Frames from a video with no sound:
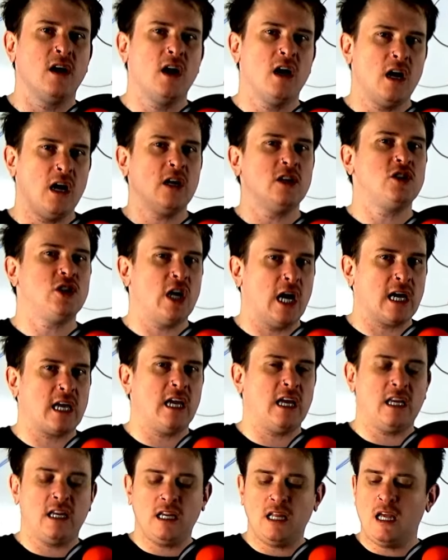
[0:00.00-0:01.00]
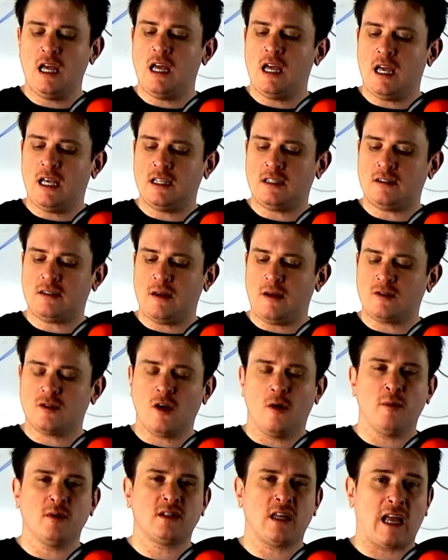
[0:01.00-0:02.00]
check-in. It's
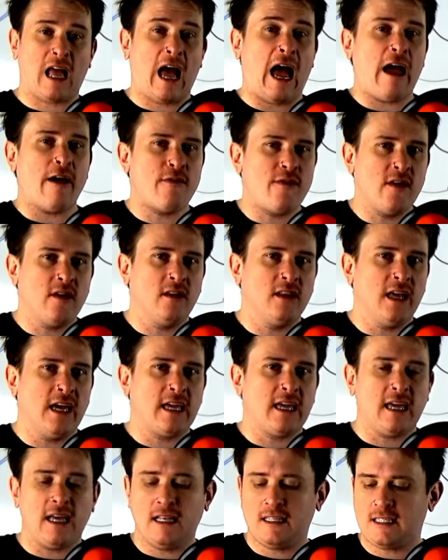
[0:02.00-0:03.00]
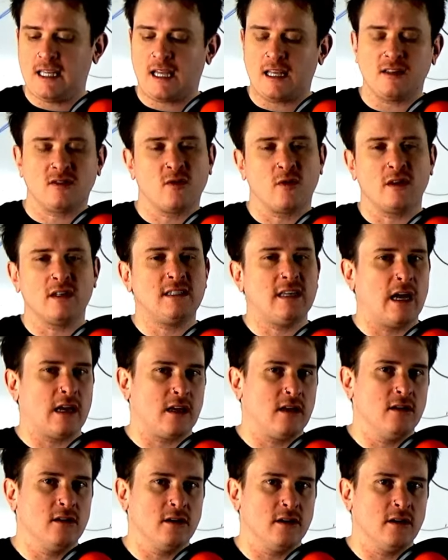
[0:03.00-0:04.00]
almost like, I feel like it's like a sort of
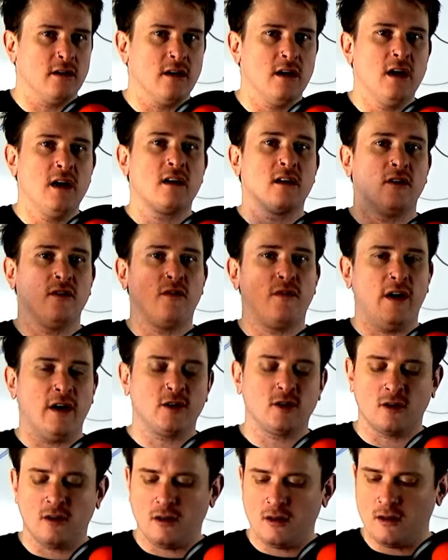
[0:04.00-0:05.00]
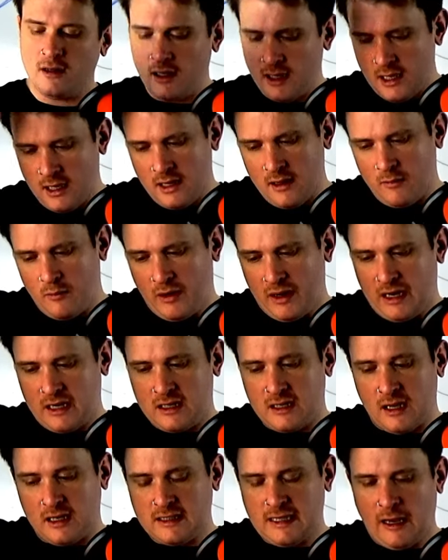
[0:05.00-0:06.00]
secular confessional, but it
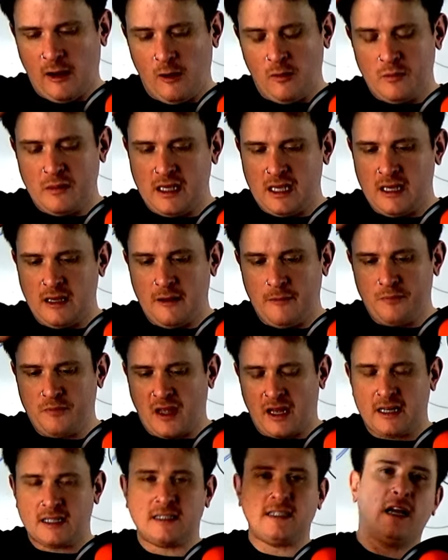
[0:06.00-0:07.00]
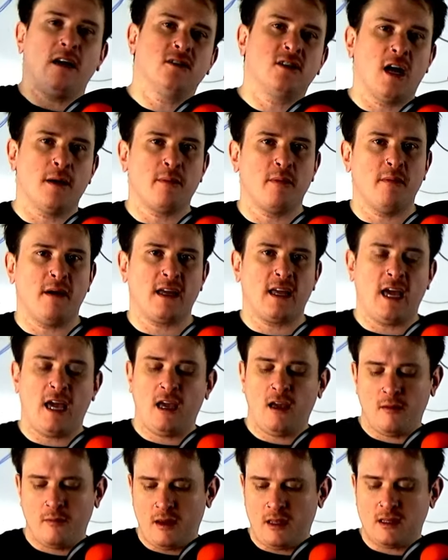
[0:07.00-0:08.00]
does help me kind of stay on top of my
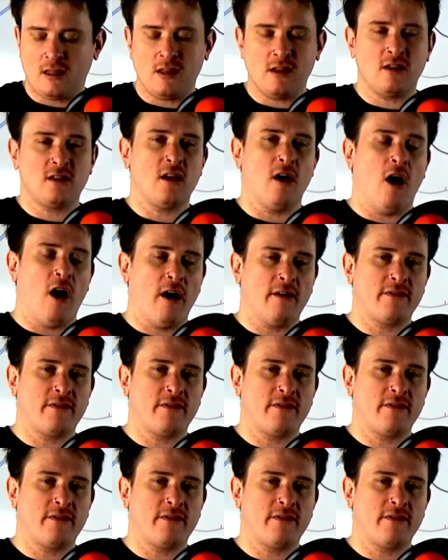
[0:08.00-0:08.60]
game. It often